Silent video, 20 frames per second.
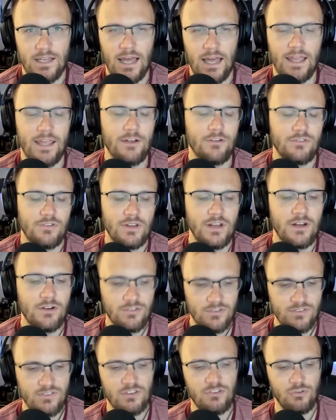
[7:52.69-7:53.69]
like here's a
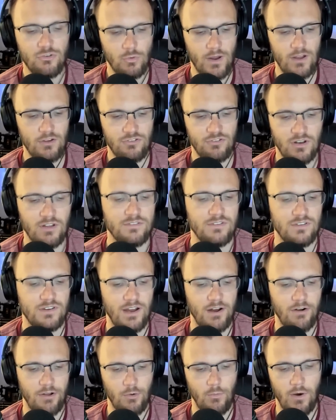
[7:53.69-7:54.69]
here's a situation, a
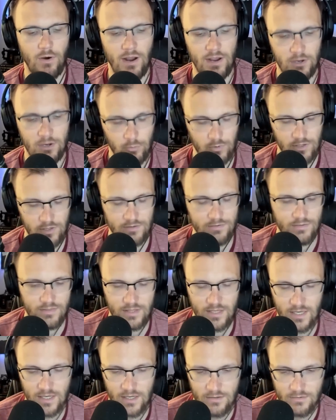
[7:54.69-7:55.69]
scenario where I could really see
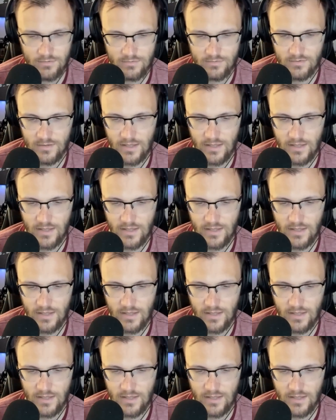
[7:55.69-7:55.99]
the Kings